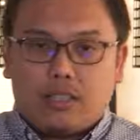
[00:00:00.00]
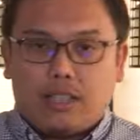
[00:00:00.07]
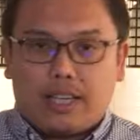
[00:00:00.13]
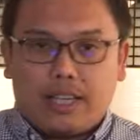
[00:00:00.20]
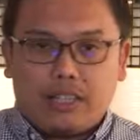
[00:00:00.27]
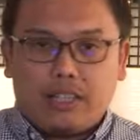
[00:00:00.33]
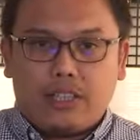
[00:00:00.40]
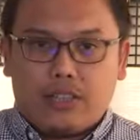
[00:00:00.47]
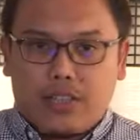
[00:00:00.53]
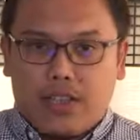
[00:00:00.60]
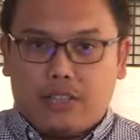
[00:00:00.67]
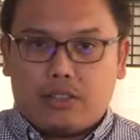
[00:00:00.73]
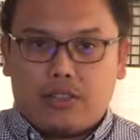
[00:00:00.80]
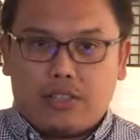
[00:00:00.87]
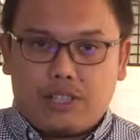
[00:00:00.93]
the light
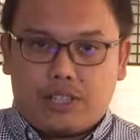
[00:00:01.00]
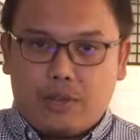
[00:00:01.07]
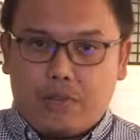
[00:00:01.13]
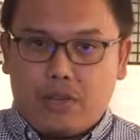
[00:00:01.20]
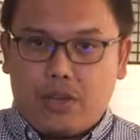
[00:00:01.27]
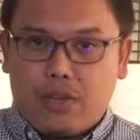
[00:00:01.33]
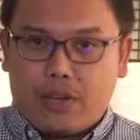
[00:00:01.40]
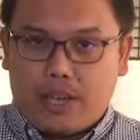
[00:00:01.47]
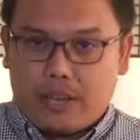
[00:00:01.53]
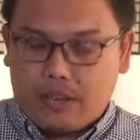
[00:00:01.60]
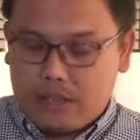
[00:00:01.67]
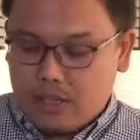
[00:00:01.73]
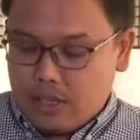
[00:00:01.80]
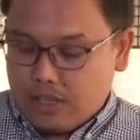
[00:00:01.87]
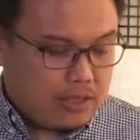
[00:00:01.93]
indicator is the PON.
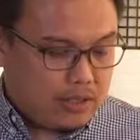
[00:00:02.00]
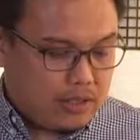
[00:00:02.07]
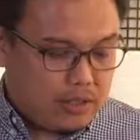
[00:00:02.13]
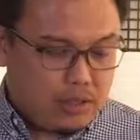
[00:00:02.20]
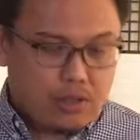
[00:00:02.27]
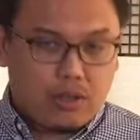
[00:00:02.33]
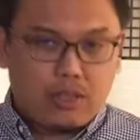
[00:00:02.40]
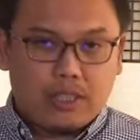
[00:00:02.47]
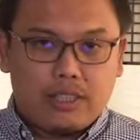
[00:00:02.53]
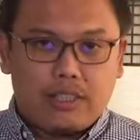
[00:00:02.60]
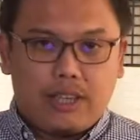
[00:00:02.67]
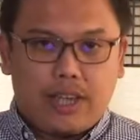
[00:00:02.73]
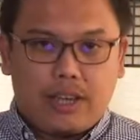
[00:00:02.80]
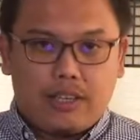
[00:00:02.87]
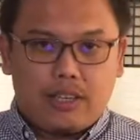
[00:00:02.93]
So a solid
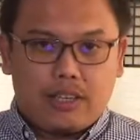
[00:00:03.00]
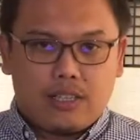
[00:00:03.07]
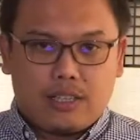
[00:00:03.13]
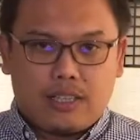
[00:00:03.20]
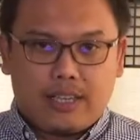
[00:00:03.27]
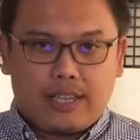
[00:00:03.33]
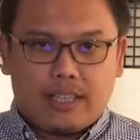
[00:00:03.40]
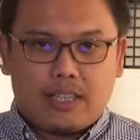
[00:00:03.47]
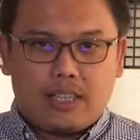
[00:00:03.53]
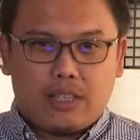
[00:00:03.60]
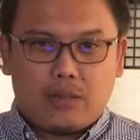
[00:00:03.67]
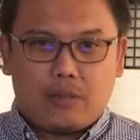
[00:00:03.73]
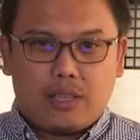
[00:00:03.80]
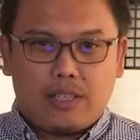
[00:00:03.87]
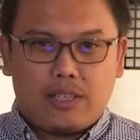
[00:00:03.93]
light
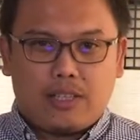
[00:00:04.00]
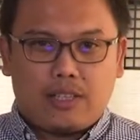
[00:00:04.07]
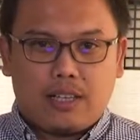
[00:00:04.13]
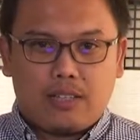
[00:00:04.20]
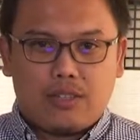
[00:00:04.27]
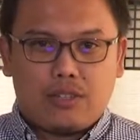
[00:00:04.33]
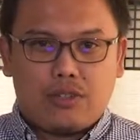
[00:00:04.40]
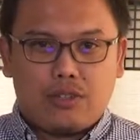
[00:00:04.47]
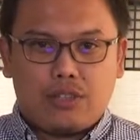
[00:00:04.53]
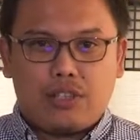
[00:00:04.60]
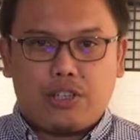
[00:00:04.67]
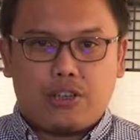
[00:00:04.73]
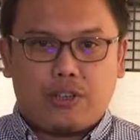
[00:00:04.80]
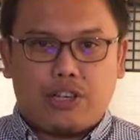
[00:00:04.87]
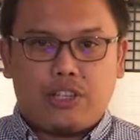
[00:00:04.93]
that means it has a good
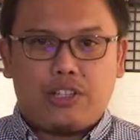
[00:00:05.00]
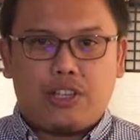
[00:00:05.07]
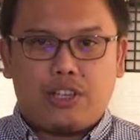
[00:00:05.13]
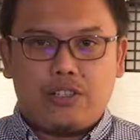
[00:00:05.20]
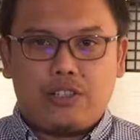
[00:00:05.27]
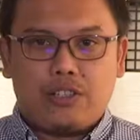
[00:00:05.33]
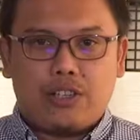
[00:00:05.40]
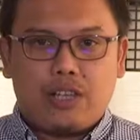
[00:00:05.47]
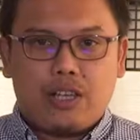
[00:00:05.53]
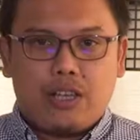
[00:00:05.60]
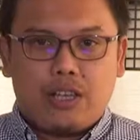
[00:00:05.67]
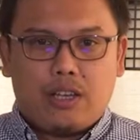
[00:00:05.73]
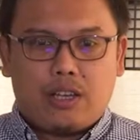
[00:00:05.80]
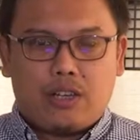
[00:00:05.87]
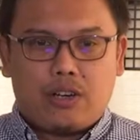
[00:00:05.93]
synchronization
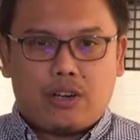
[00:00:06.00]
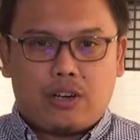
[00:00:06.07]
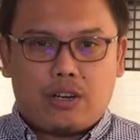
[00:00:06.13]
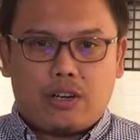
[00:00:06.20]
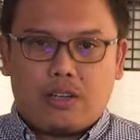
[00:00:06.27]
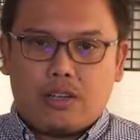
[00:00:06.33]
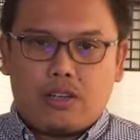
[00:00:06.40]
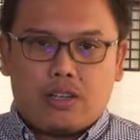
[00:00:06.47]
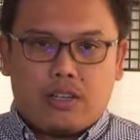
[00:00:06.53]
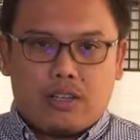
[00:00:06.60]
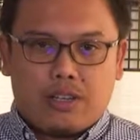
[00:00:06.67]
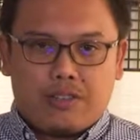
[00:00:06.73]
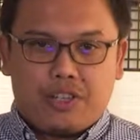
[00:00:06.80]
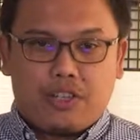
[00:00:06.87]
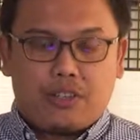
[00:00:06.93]
in our
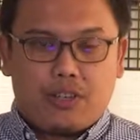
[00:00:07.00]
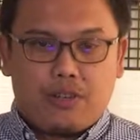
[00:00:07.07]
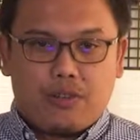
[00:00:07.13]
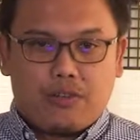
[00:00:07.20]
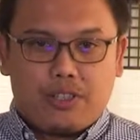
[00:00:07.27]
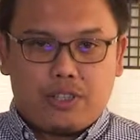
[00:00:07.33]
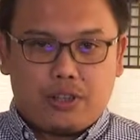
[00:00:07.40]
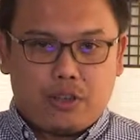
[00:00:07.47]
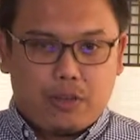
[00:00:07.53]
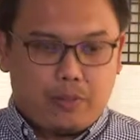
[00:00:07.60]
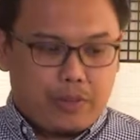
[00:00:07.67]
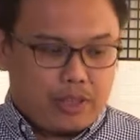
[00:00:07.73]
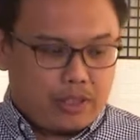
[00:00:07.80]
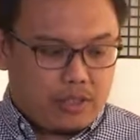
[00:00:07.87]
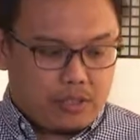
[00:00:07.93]
uh, central office
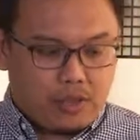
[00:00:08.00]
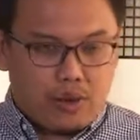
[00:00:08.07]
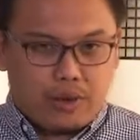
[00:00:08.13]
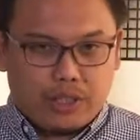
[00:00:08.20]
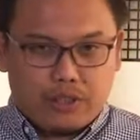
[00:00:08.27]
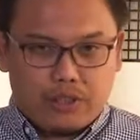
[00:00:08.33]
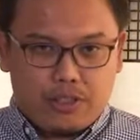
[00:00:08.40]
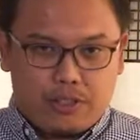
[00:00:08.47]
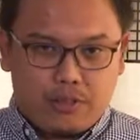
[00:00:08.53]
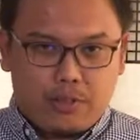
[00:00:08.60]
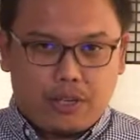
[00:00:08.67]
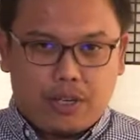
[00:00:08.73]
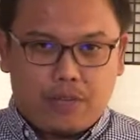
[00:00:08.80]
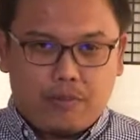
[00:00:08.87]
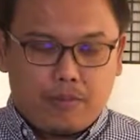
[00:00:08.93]
equipment going to this
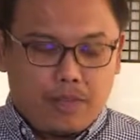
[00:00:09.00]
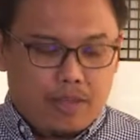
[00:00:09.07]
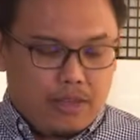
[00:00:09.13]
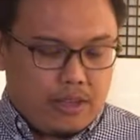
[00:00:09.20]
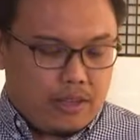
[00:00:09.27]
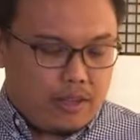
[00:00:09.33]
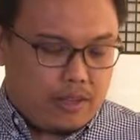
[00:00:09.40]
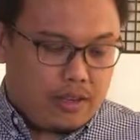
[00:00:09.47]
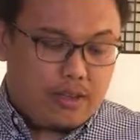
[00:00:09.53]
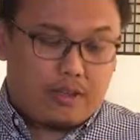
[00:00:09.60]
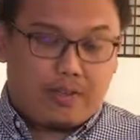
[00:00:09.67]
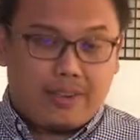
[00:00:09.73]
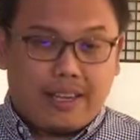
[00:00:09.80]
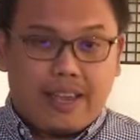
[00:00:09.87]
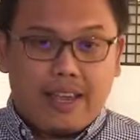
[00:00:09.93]
modem.
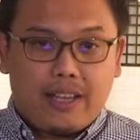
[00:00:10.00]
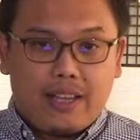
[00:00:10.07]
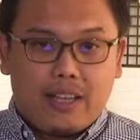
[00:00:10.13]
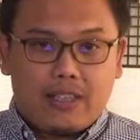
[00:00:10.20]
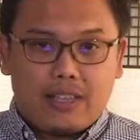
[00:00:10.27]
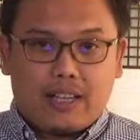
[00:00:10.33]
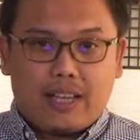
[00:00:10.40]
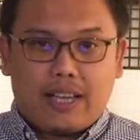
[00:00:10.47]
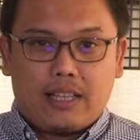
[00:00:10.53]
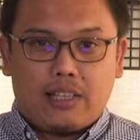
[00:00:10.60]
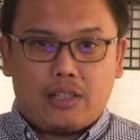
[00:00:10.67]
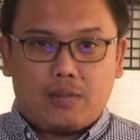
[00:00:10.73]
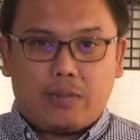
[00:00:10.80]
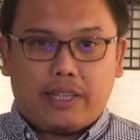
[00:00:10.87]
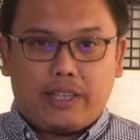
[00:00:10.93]
If an ADSL light
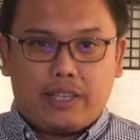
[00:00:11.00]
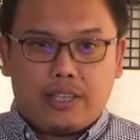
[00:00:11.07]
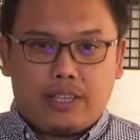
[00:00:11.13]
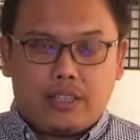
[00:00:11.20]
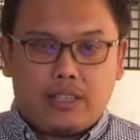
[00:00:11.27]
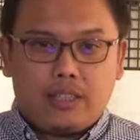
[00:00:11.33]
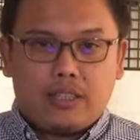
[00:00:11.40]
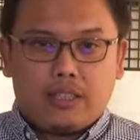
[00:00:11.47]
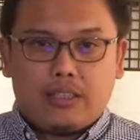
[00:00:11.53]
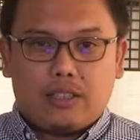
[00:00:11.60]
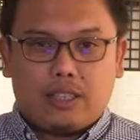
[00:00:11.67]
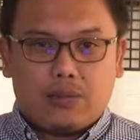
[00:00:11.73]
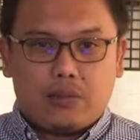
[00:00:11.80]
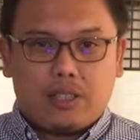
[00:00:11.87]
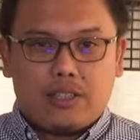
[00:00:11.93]
is blinking,
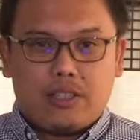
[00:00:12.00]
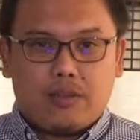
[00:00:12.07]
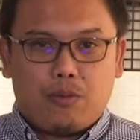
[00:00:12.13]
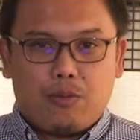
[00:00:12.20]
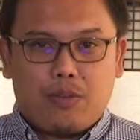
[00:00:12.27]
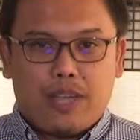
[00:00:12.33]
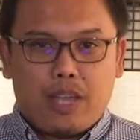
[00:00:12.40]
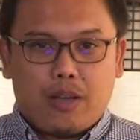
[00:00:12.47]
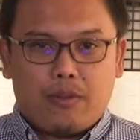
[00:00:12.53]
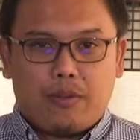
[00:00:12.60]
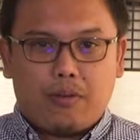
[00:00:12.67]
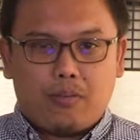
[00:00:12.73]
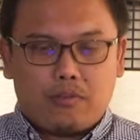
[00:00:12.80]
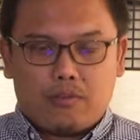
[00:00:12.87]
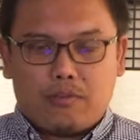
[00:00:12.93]
that means we have
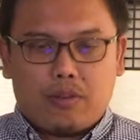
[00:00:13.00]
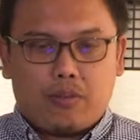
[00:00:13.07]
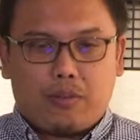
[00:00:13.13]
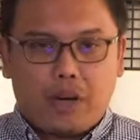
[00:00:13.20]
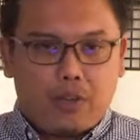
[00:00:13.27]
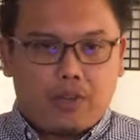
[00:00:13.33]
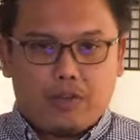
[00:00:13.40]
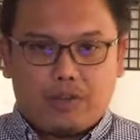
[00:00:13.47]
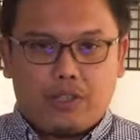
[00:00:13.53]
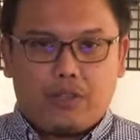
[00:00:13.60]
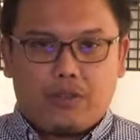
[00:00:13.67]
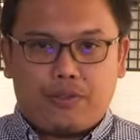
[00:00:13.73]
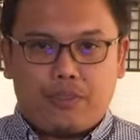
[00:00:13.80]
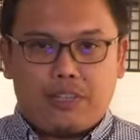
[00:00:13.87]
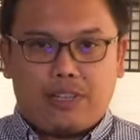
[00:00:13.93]
a problem with
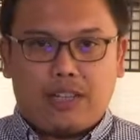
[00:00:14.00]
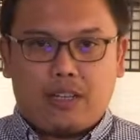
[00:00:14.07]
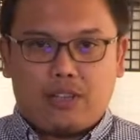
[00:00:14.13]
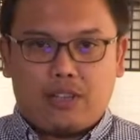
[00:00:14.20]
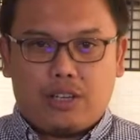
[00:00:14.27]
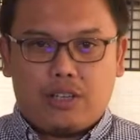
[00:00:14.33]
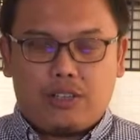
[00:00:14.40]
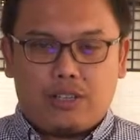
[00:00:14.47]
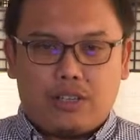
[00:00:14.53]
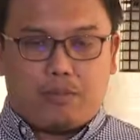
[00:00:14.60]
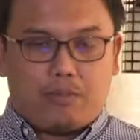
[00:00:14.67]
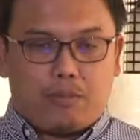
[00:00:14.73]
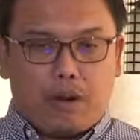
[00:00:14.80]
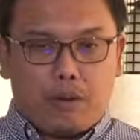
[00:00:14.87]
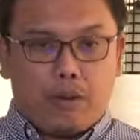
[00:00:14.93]
our physical connection,
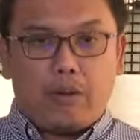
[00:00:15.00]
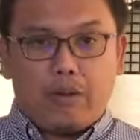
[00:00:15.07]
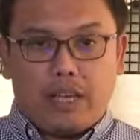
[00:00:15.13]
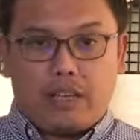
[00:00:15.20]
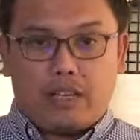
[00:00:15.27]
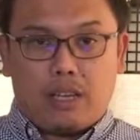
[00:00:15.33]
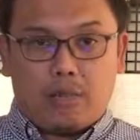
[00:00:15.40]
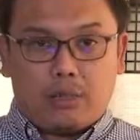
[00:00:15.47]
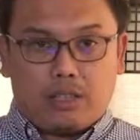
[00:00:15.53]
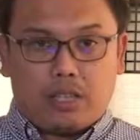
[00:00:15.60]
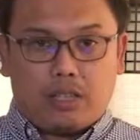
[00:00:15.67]
probably a cable